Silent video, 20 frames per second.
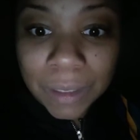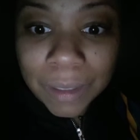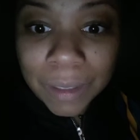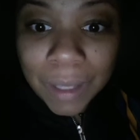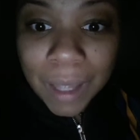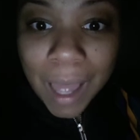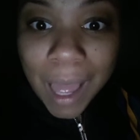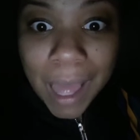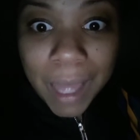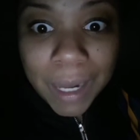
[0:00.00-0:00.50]

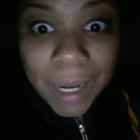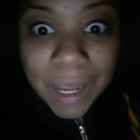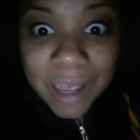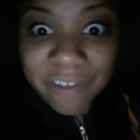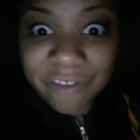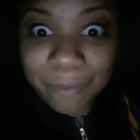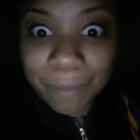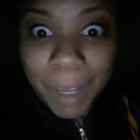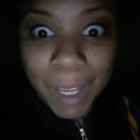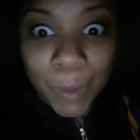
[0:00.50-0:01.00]
I left
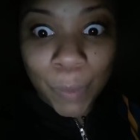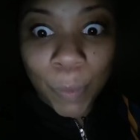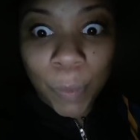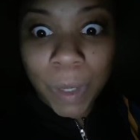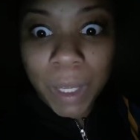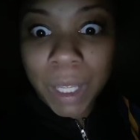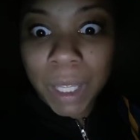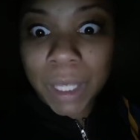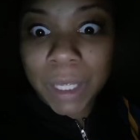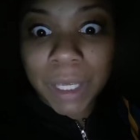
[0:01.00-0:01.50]
my
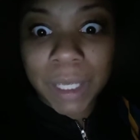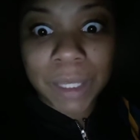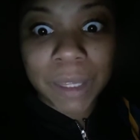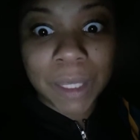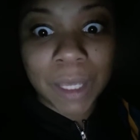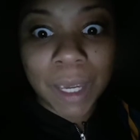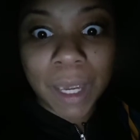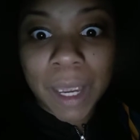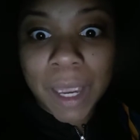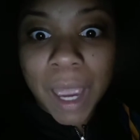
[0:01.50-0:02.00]
wig in
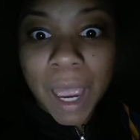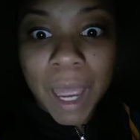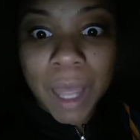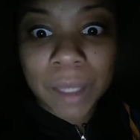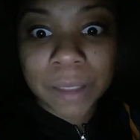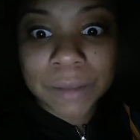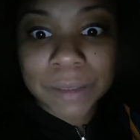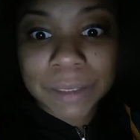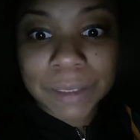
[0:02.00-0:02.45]
the house.